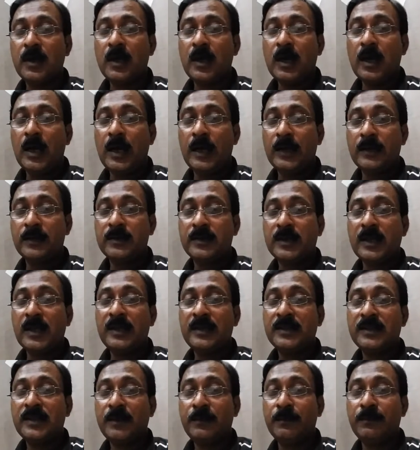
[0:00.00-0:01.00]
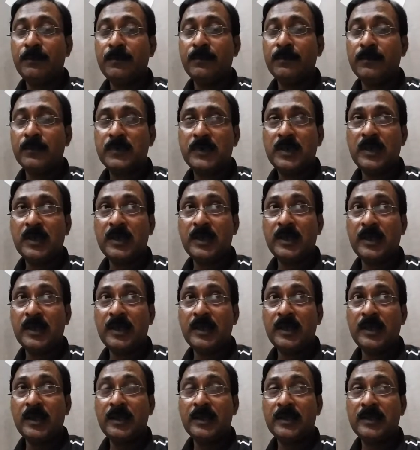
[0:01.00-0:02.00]
And cell is
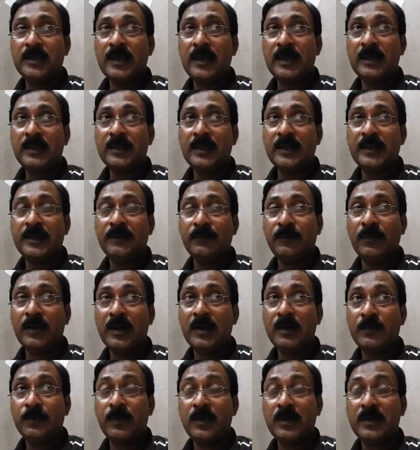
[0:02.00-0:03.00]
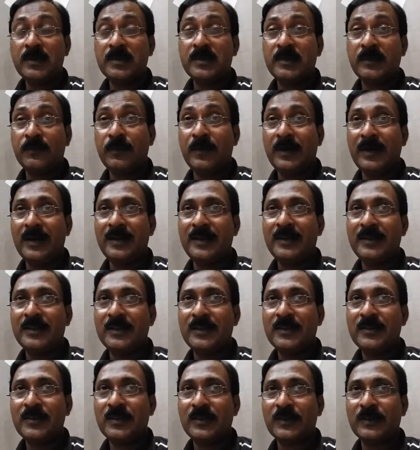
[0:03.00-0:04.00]
the different place, different
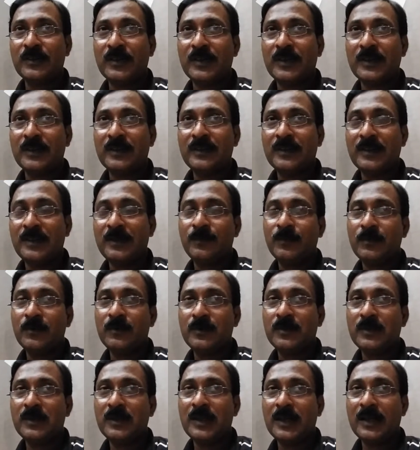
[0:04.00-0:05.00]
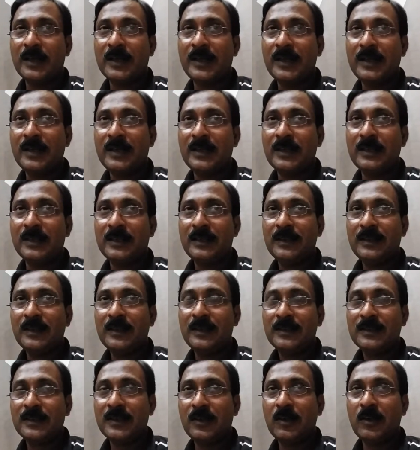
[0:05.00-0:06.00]
interesting thing. If you see the kidney,
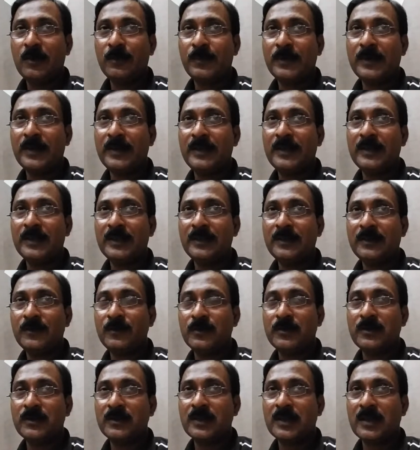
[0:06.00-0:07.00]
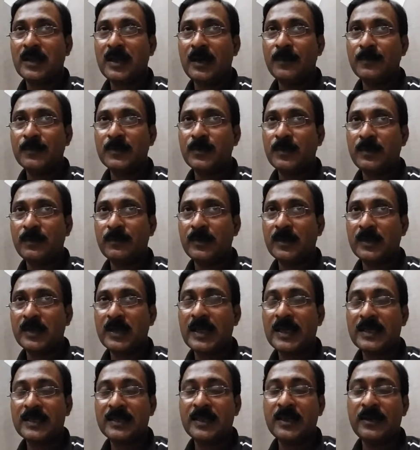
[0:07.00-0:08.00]
cell of kidney, which comes from the
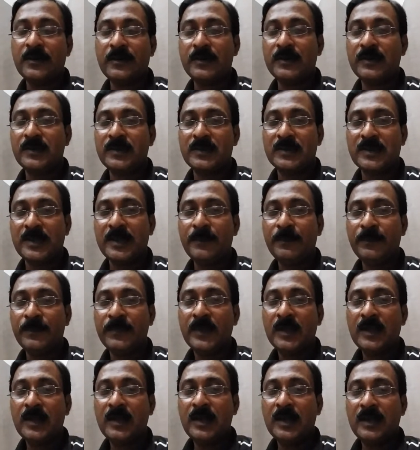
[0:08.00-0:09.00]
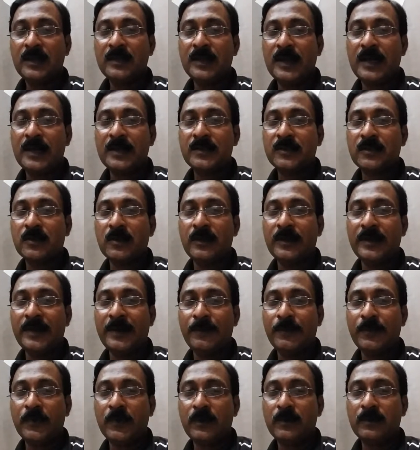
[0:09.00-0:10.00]
executive system, that is called
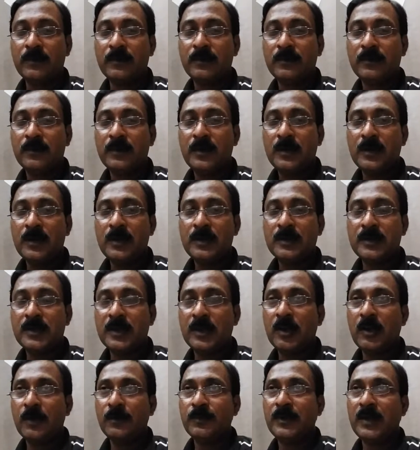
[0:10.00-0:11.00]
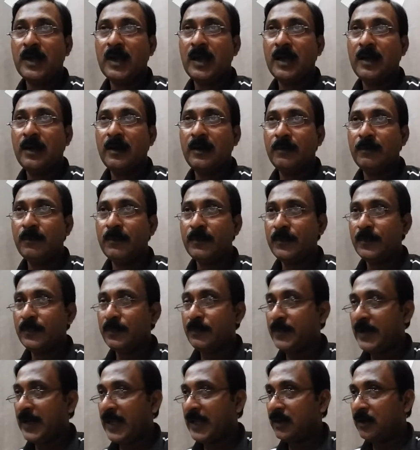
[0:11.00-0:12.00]
nephron. Cell of the
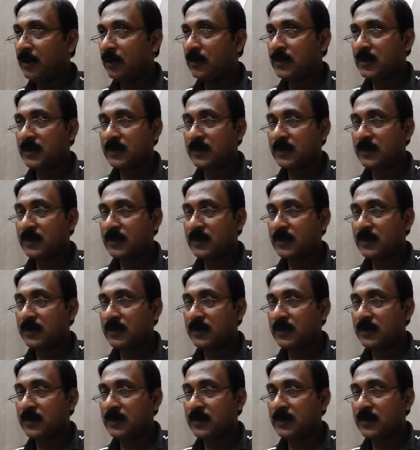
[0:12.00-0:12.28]
brain, or